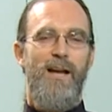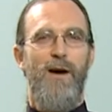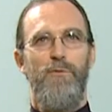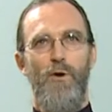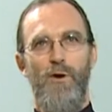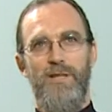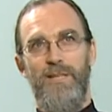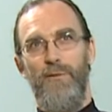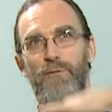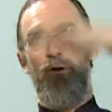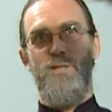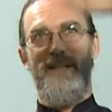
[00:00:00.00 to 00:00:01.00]
Of course, the
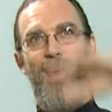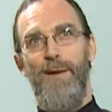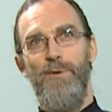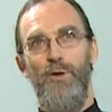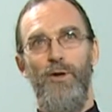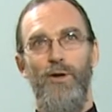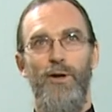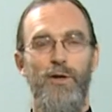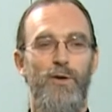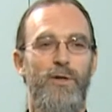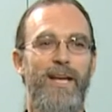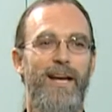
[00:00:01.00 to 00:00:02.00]
first time
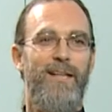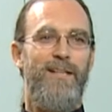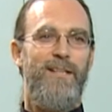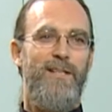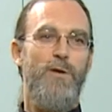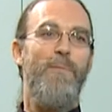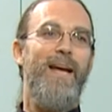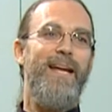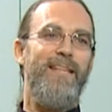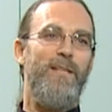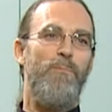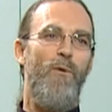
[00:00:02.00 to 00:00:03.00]
you kick, you may
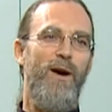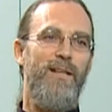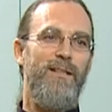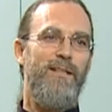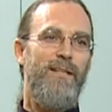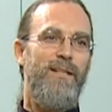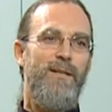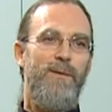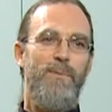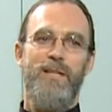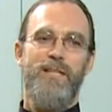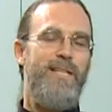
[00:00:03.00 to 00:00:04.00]
hit the point,
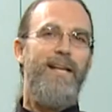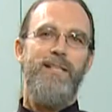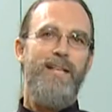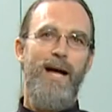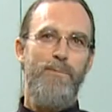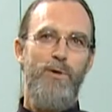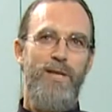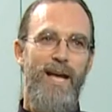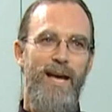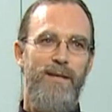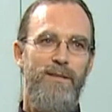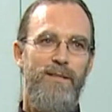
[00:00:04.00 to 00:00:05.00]
but the second time you
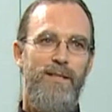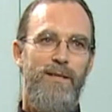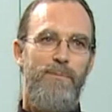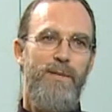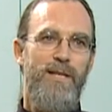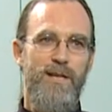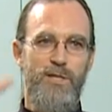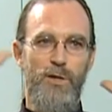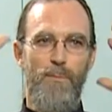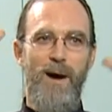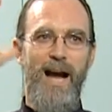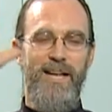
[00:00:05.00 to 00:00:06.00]
can't because
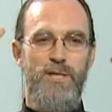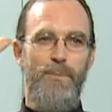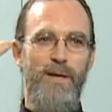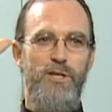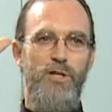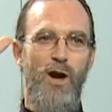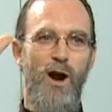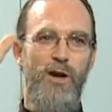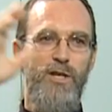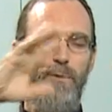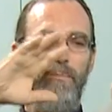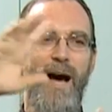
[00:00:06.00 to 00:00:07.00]
your mind has been
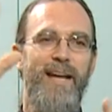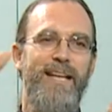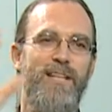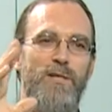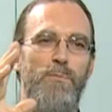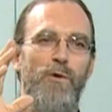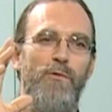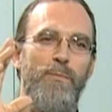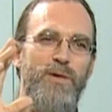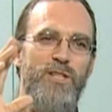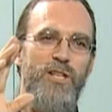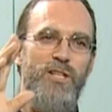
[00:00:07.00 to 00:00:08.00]
jarred, your body has moved
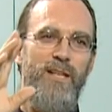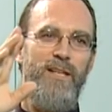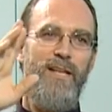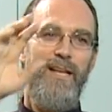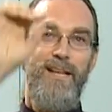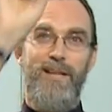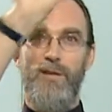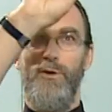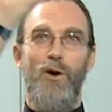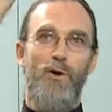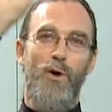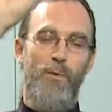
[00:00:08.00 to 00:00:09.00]
position, you
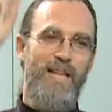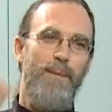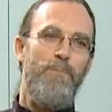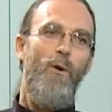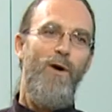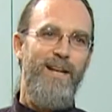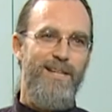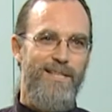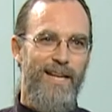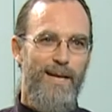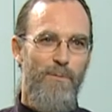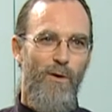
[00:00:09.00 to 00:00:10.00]
don't know where point is
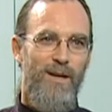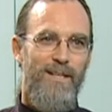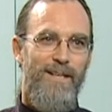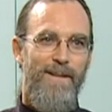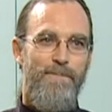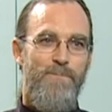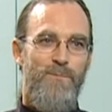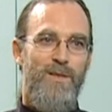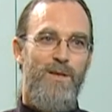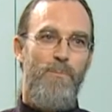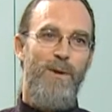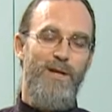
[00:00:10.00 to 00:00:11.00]
anymore.
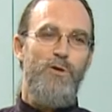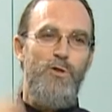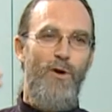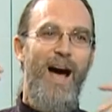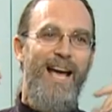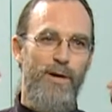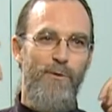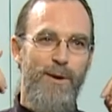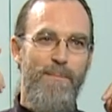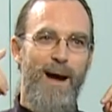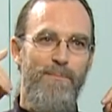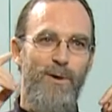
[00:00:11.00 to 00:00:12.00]
But you try to
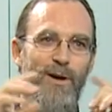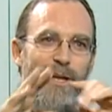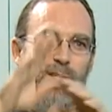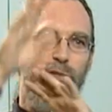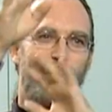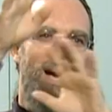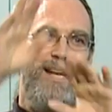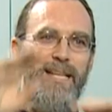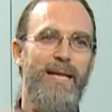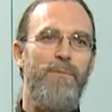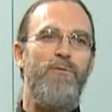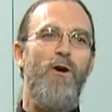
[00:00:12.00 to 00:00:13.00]
remember and you try to
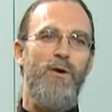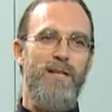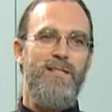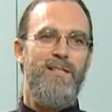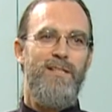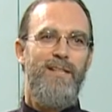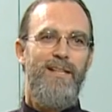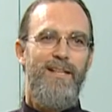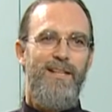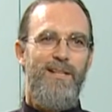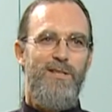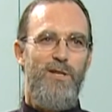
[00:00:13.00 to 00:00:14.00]
keep focused.
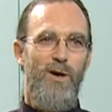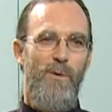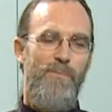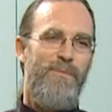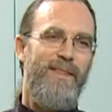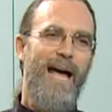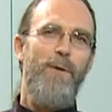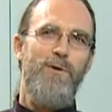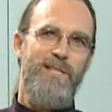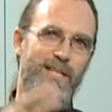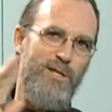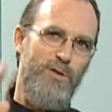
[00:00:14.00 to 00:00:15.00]
So that
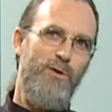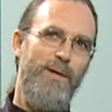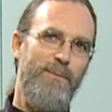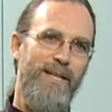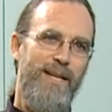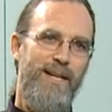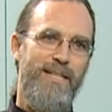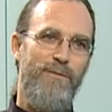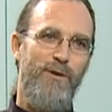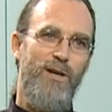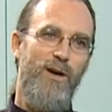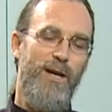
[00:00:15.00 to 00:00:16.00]
was extremely
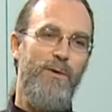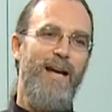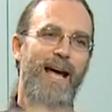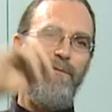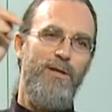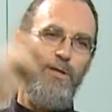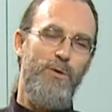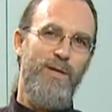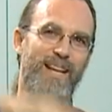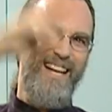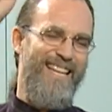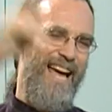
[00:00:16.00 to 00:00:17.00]
difficult. And we'd have to do
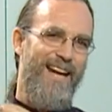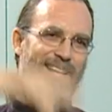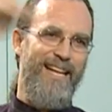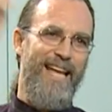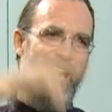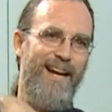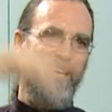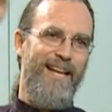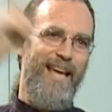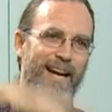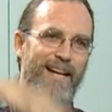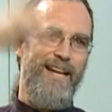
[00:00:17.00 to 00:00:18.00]
it again and again and
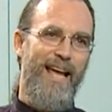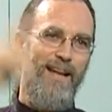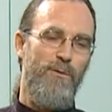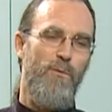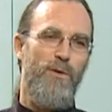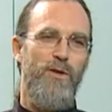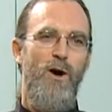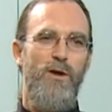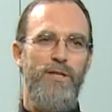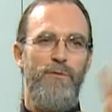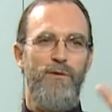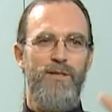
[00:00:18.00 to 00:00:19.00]
again and again with all
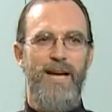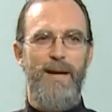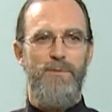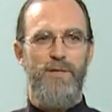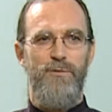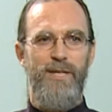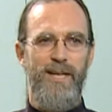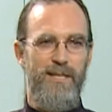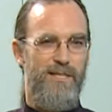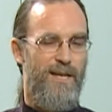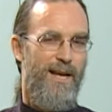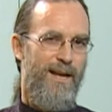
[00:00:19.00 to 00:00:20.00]
different types of
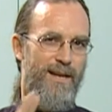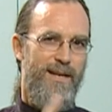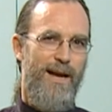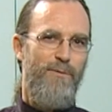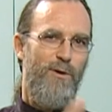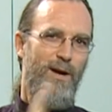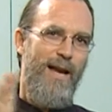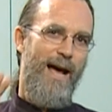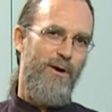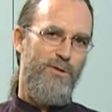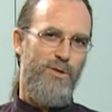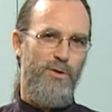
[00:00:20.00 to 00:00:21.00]
kicks. Never
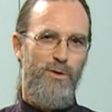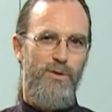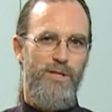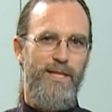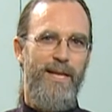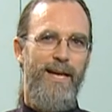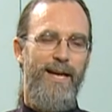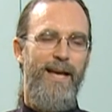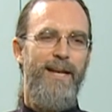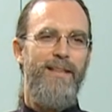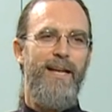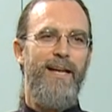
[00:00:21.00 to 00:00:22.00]
allowed to kick
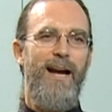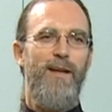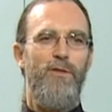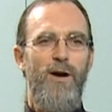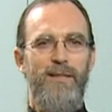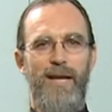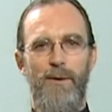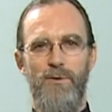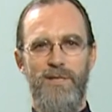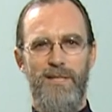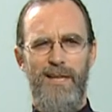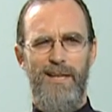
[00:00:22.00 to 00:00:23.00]
anything. And I thought that
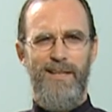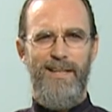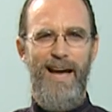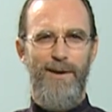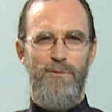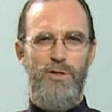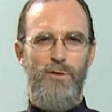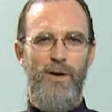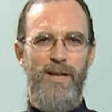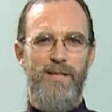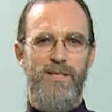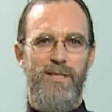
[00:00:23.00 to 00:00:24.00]
was kind of
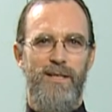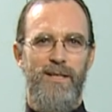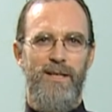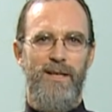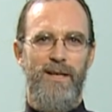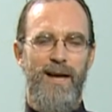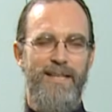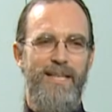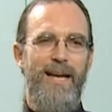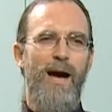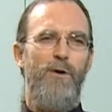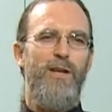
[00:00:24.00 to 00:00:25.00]
strange. I
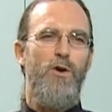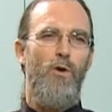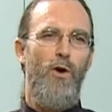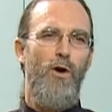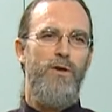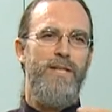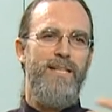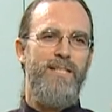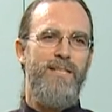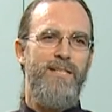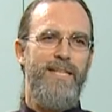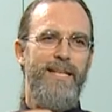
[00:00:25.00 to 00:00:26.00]
said, how can you learn
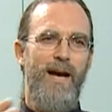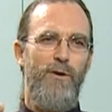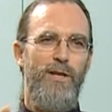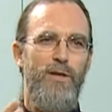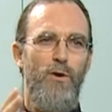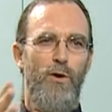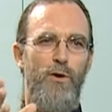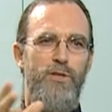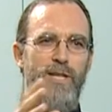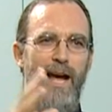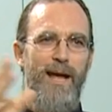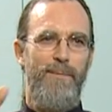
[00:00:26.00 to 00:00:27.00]
distancing? How can you learn
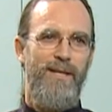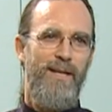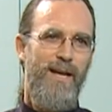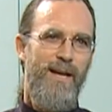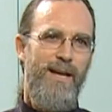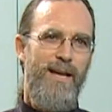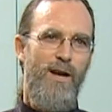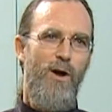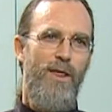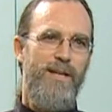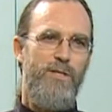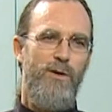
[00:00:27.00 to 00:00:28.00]
timing? And
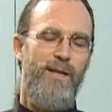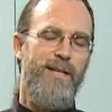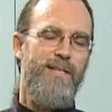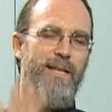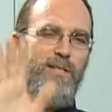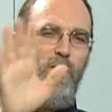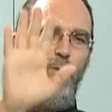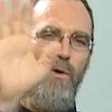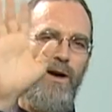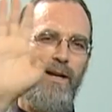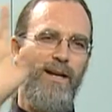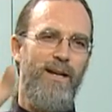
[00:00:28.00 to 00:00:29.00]
all that sort of thing. He says, don't
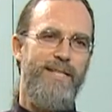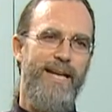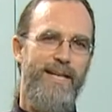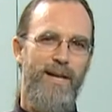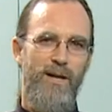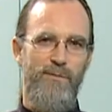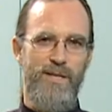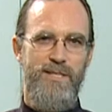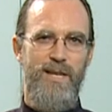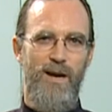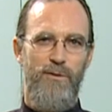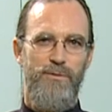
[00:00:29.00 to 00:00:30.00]
worry, it'll take care of
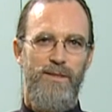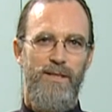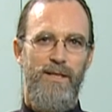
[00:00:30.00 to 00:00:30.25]
itself.